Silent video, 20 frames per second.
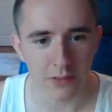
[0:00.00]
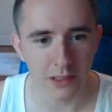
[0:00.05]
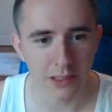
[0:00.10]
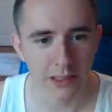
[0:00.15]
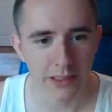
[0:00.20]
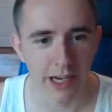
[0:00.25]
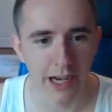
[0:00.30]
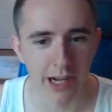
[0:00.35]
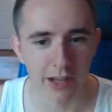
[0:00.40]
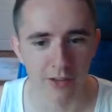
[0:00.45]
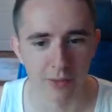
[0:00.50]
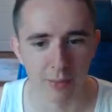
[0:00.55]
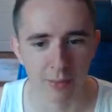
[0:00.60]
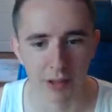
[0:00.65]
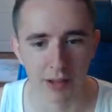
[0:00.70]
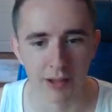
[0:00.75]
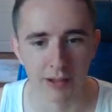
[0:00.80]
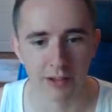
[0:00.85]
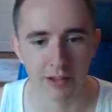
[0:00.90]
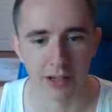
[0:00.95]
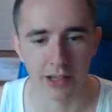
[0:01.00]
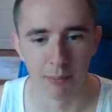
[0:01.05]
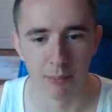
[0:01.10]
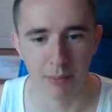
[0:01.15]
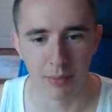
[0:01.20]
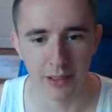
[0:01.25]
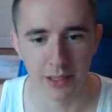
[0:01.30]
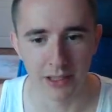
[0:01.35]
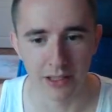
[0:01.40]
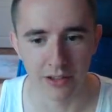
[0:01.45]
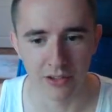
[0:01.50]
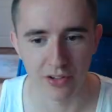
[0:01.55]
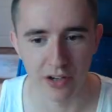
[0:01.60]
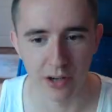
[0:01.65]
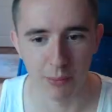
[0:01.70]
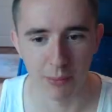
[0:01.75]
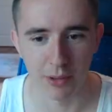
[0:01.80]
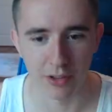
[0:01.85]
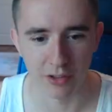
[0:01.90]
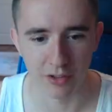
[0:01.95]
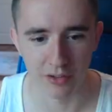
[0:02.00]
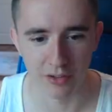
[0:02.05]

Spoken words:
Yeah, it's like a beach and a bunch of